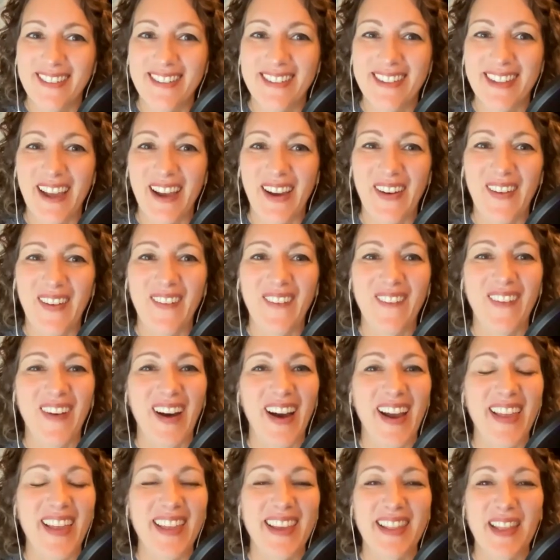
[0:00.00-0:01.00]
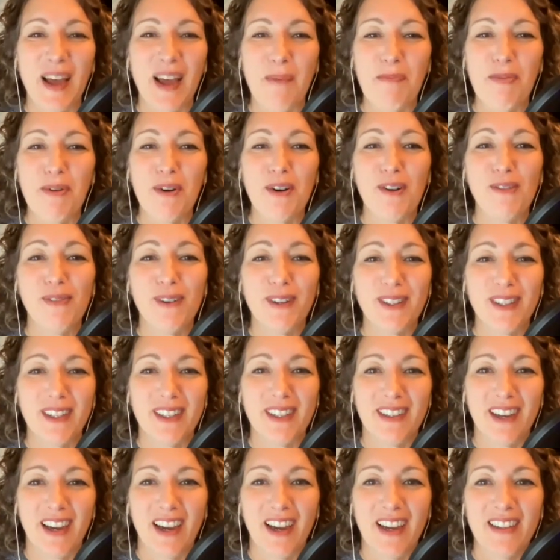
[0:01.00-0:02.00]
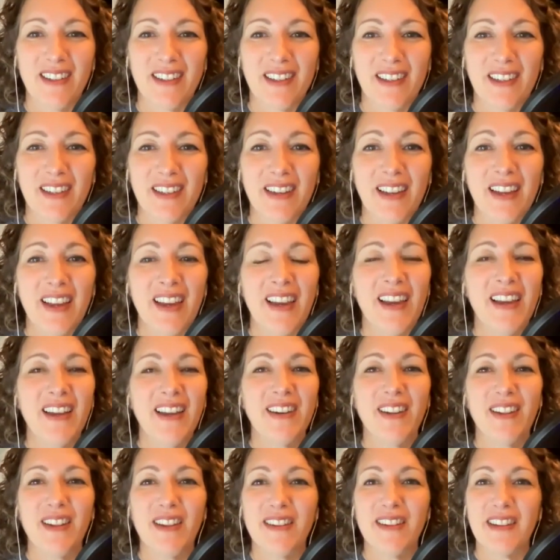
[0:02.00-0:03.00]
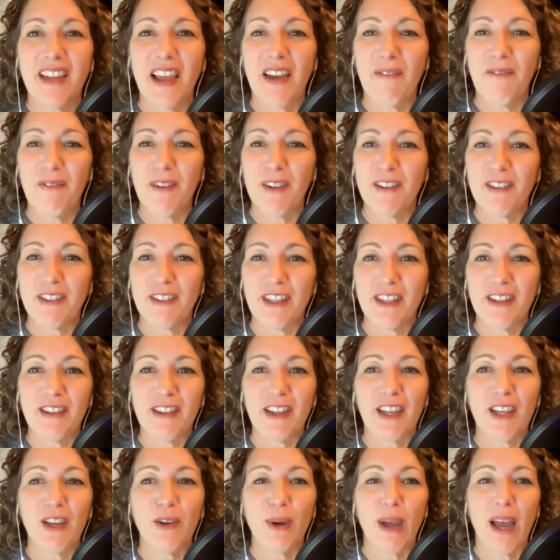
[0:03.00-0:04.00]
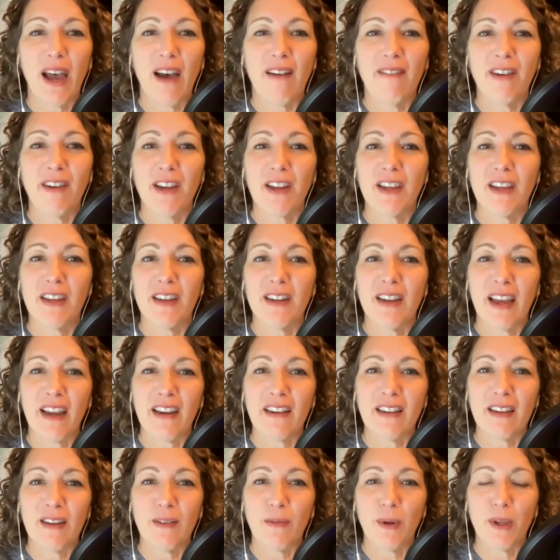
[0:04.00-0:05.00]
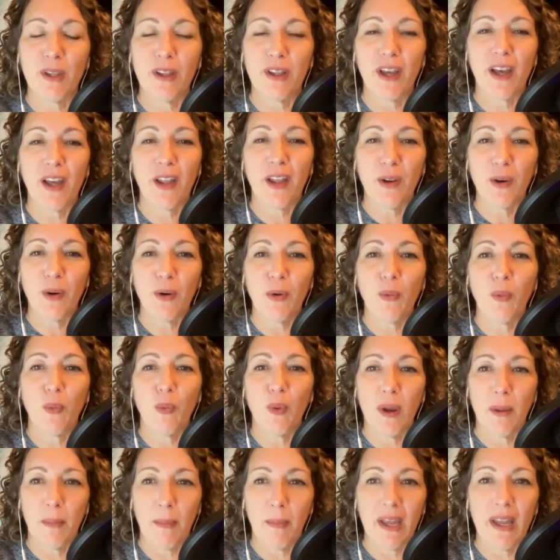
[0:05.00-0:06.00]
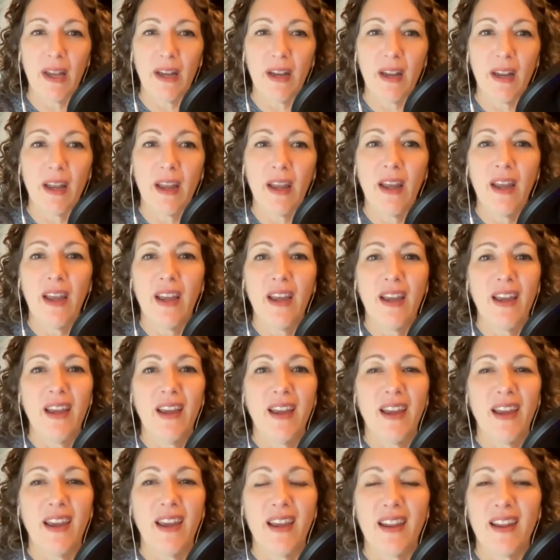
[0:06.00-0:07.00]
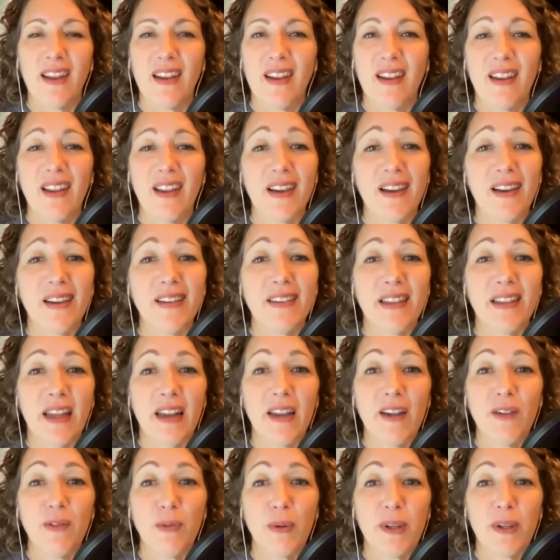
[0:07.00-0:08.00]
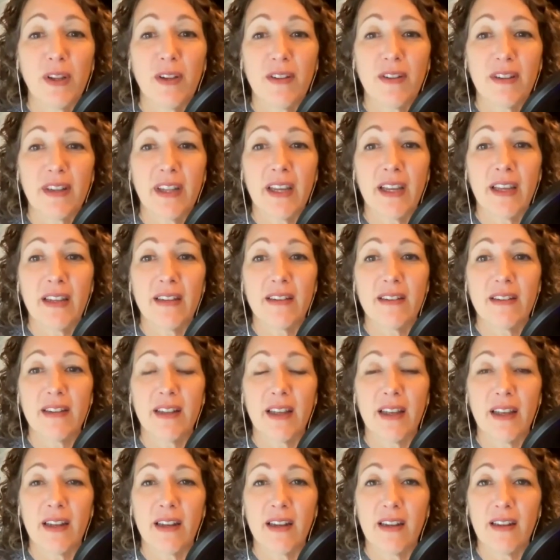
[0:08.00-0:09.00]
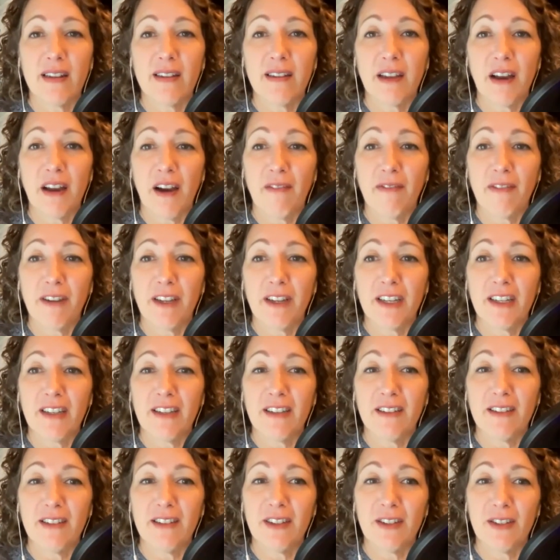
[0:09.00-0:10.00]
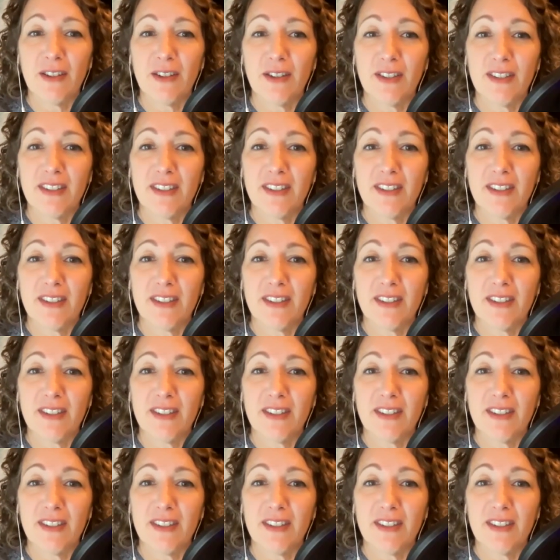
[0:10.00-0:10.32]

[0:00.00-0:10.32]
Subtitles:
So I think that perfectly ties in to this emphasis that you have on connecting with other women. And like I said, it's one of those things that is often easier